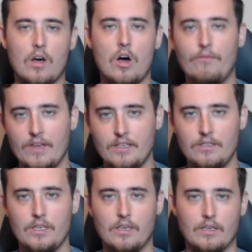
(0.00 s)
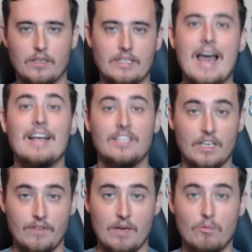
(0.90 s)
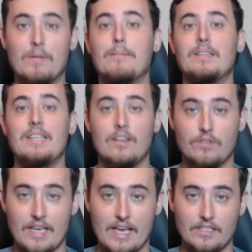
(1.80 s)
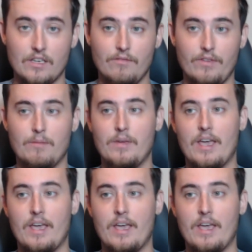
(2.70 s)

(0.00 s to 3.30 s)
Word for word: offense is asking of him, what Mike McDaniel is asking of him.